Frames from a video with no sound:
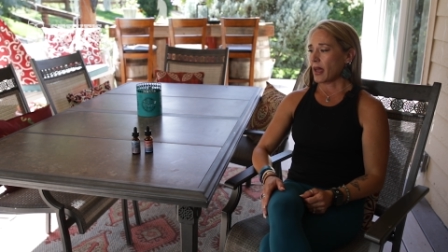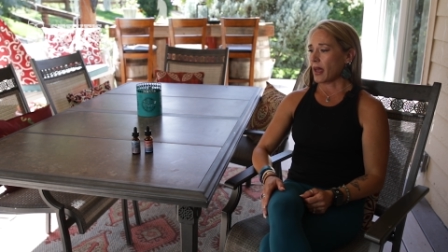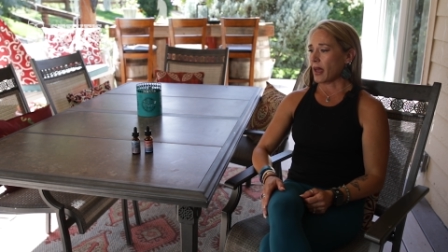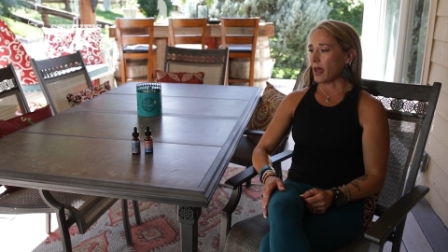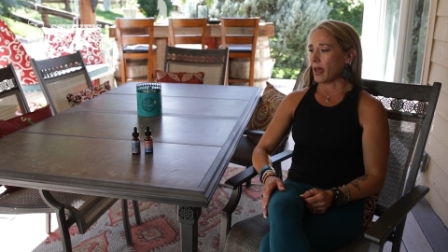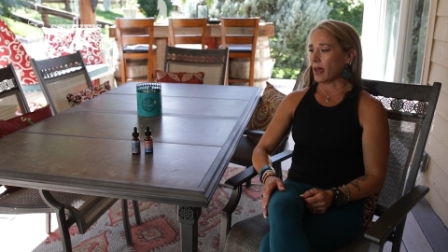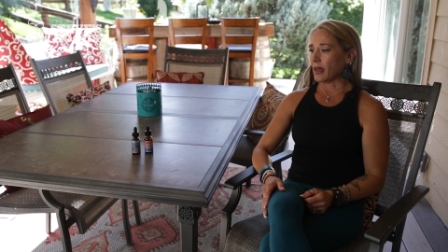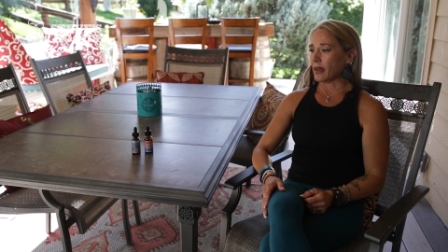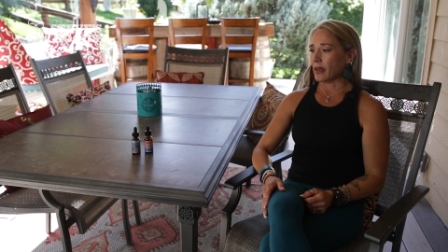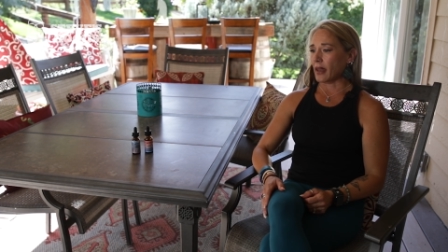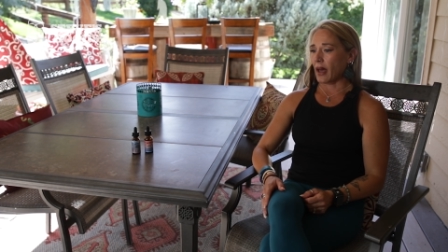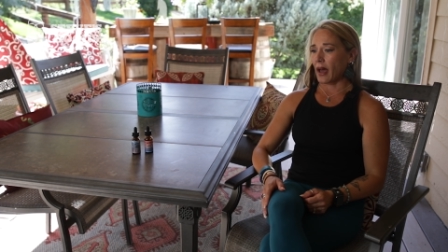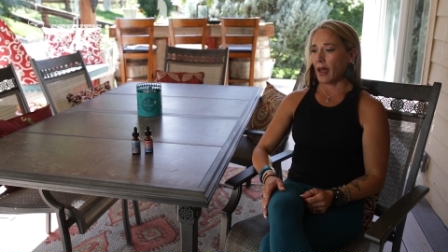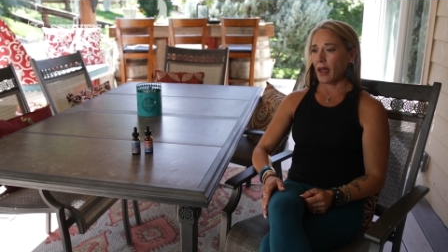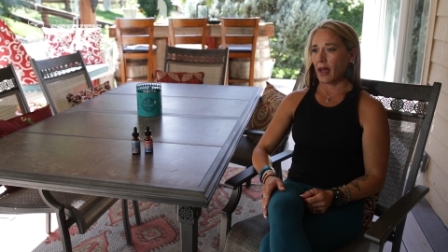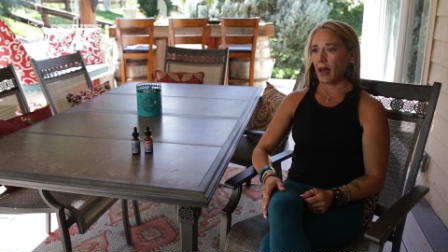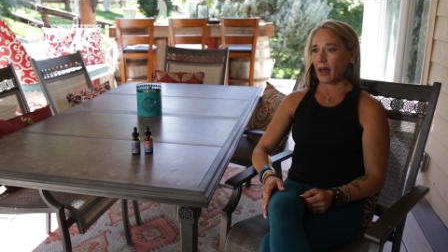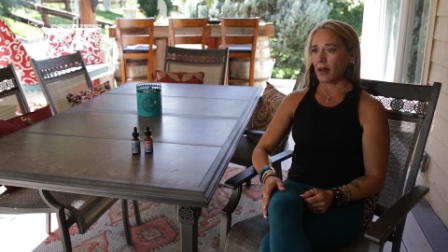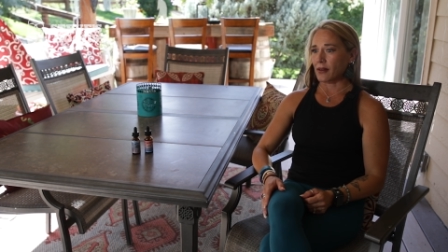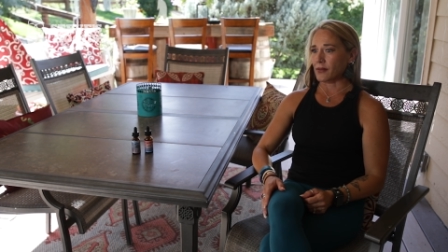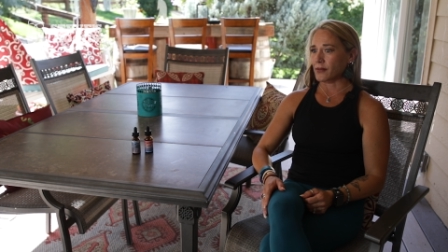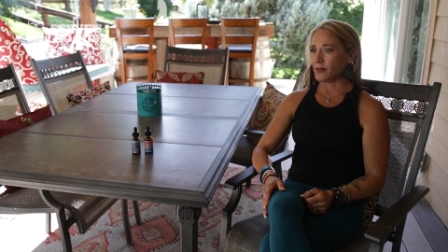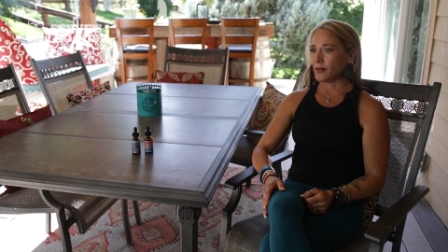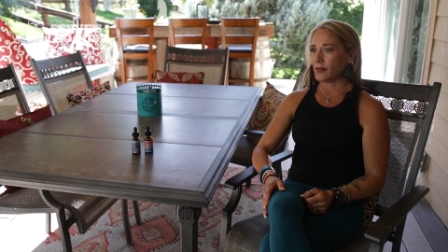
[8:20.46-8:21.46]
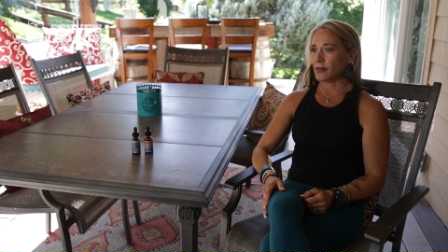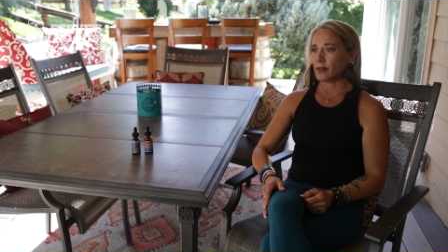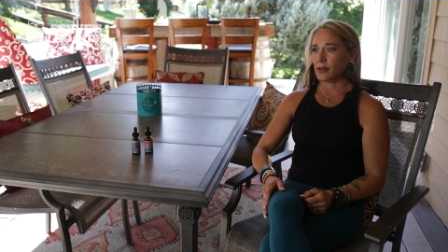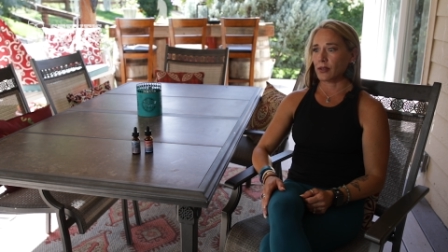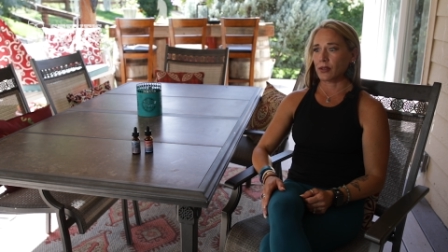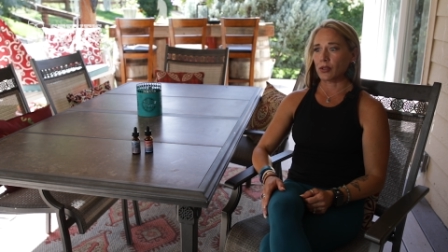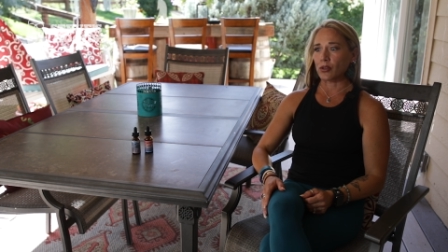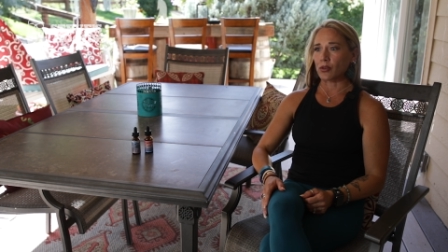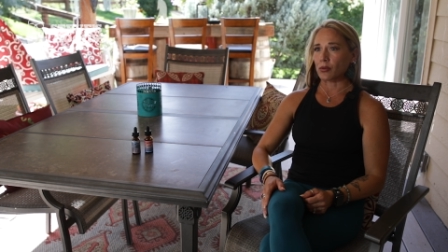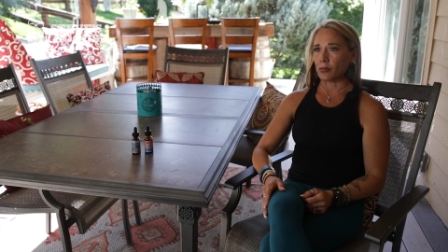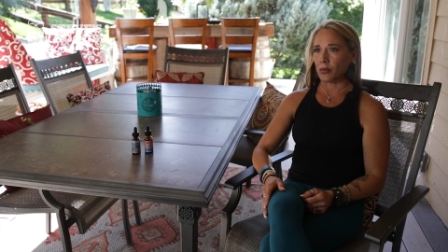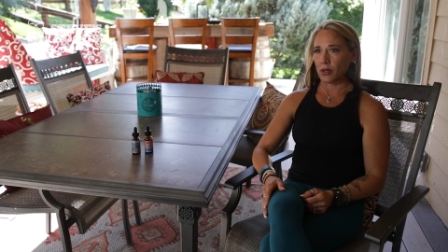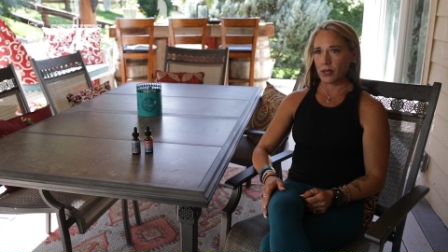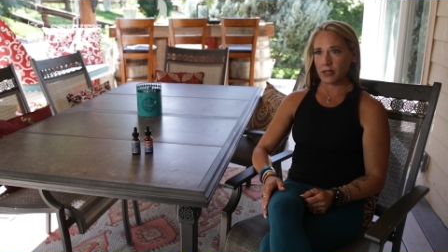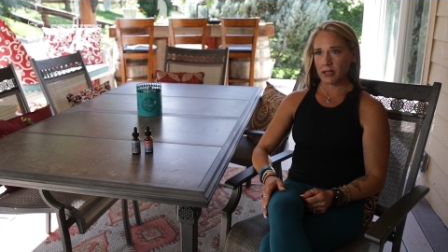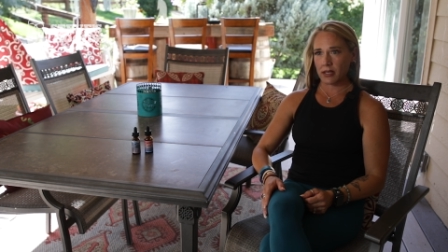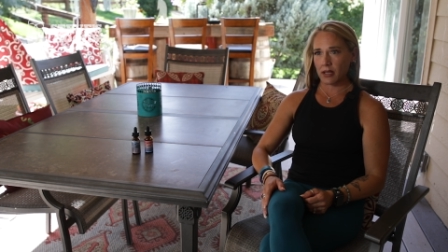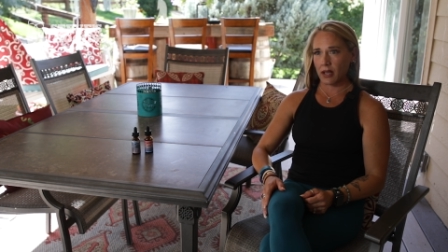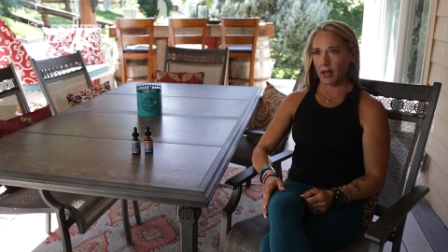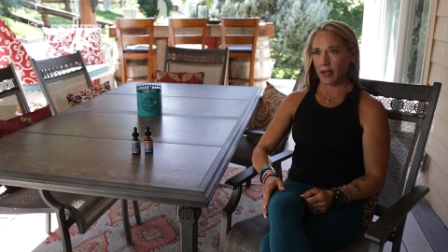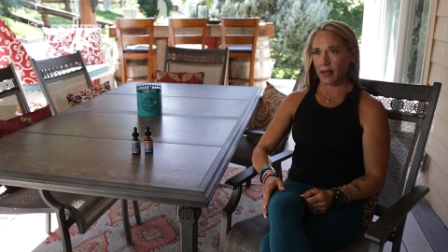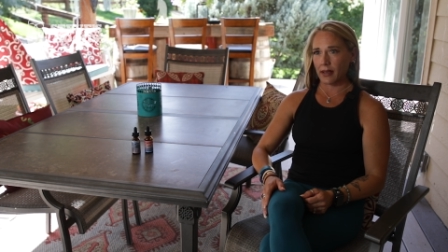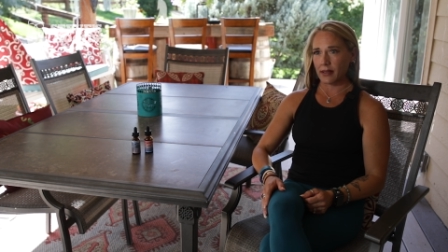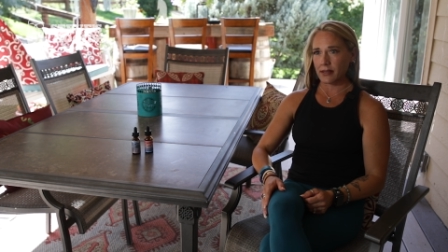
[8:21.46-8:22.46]
and I have numerous
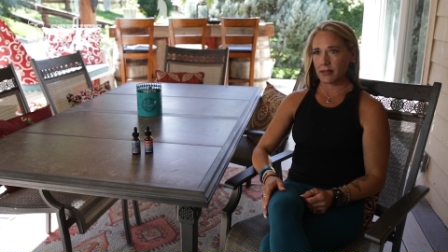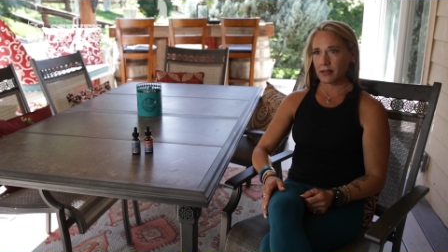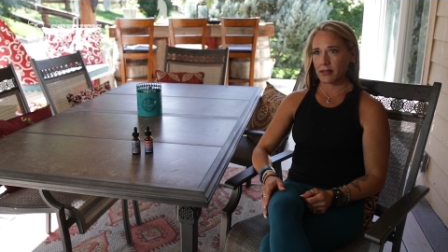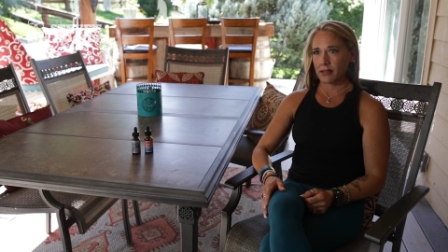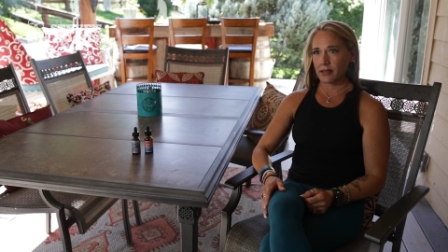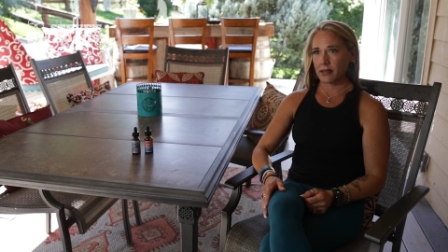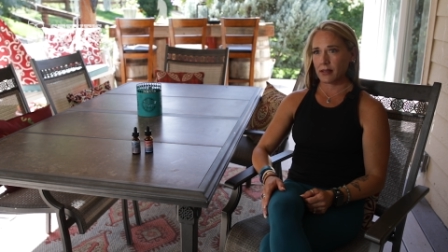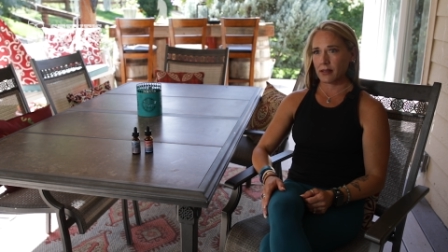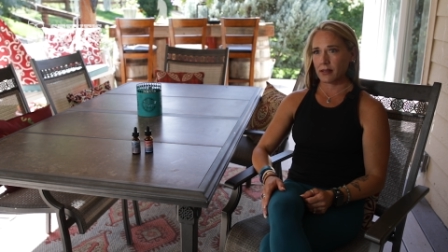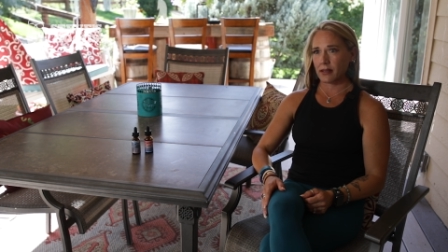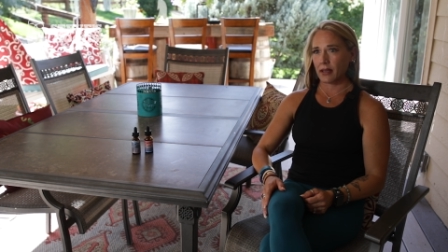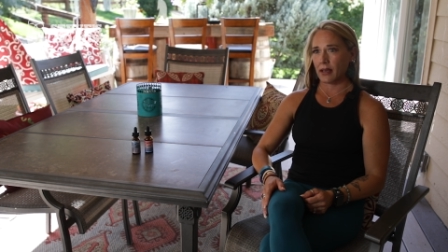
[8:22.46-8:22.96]
clients